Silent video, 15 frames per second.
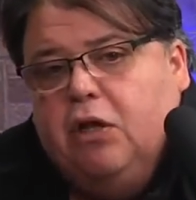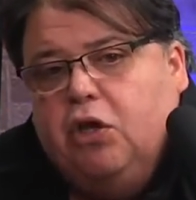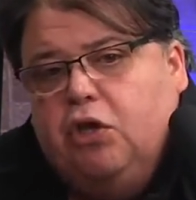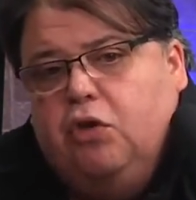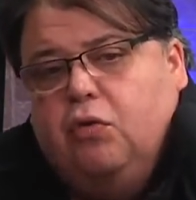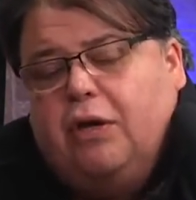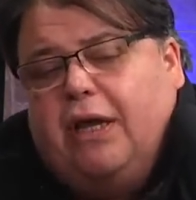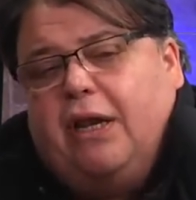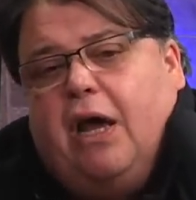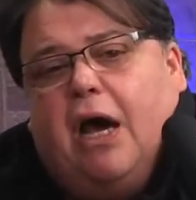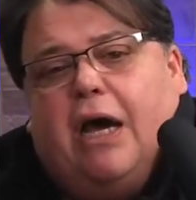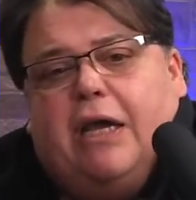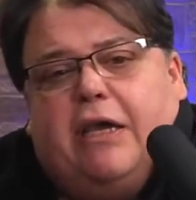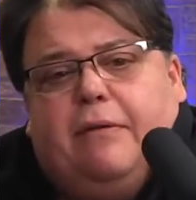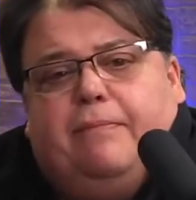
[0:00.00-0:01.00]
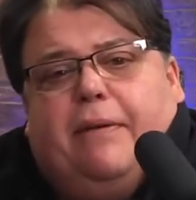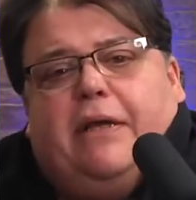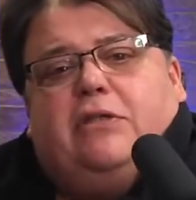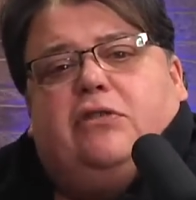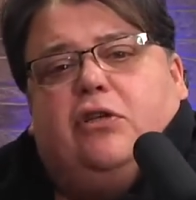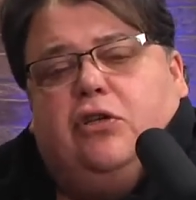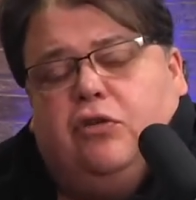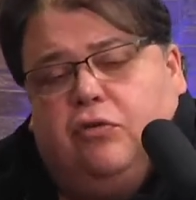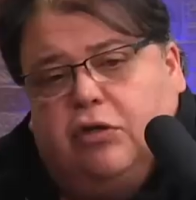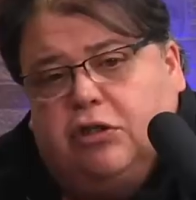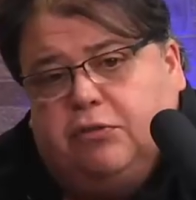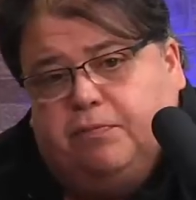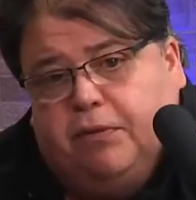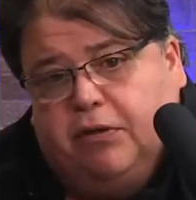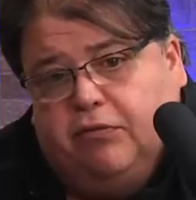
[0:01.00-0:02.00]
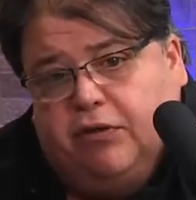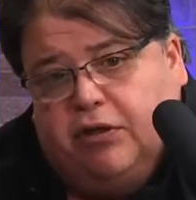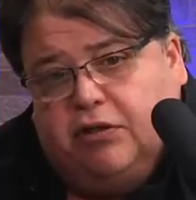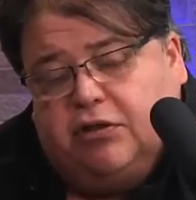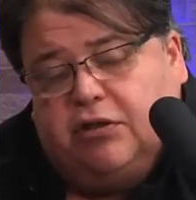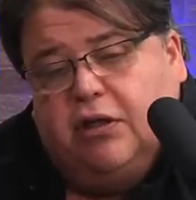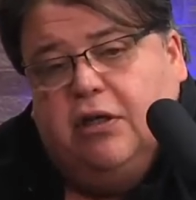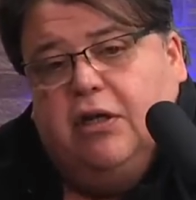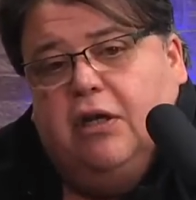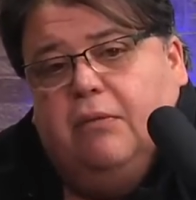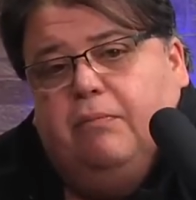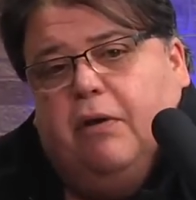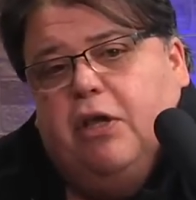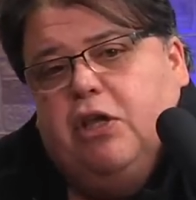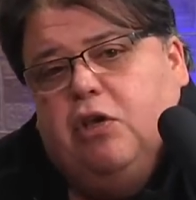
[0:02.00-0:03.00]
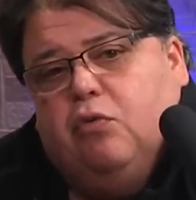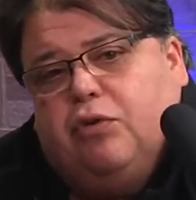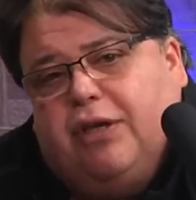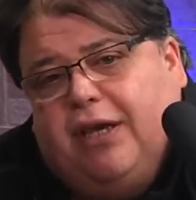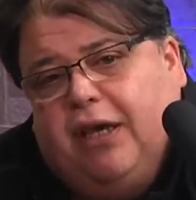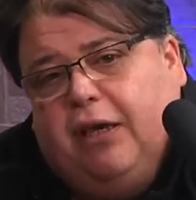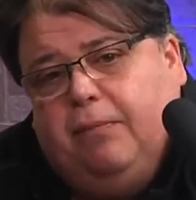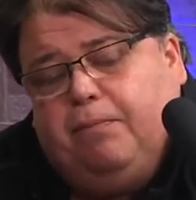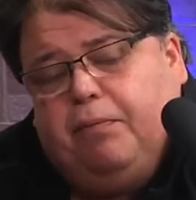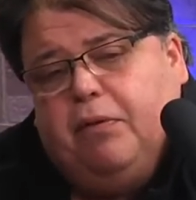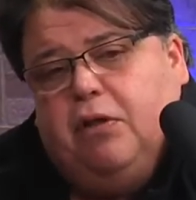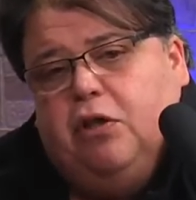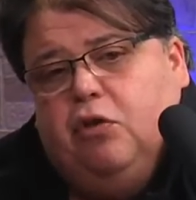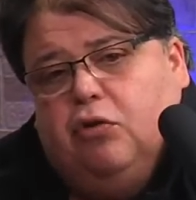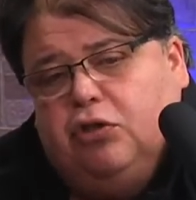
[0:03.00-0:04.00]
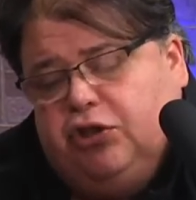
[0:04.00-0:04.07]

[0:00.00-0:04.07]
You get hired based on your experience, but you keep your